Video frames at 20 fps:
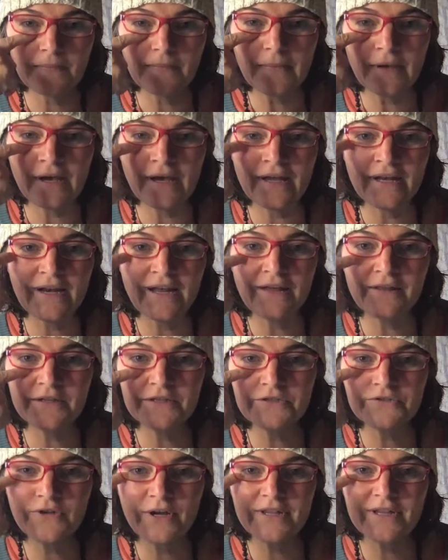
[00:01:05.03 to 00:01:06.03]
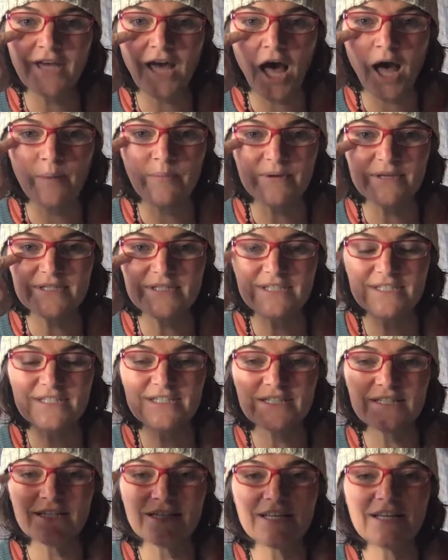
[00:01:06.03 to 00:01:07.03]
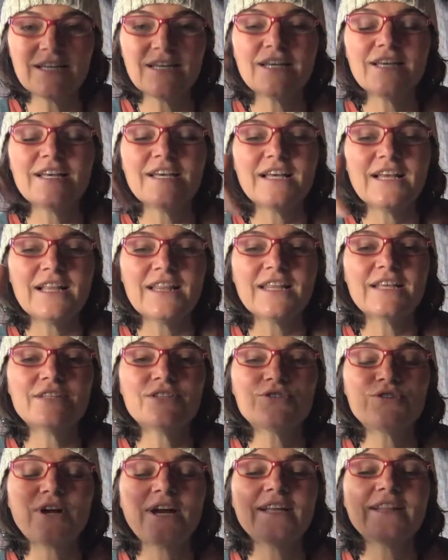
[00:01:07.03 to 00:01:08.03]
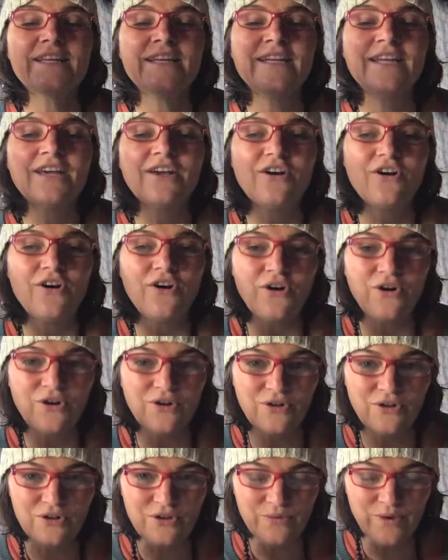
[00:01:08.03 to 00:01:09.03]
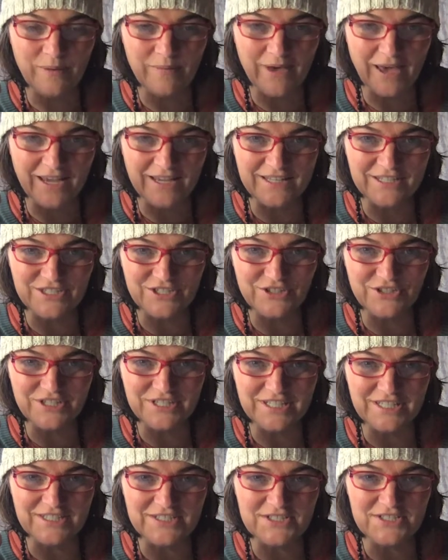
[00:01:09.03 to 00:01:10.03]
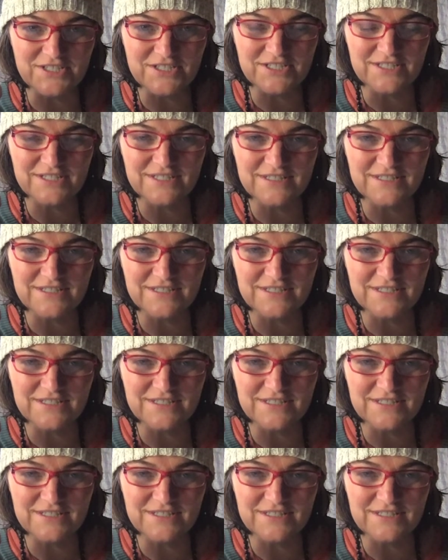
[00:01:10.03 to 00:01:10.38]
And now let's try the opposite. Let's try leaning all the way back into your heels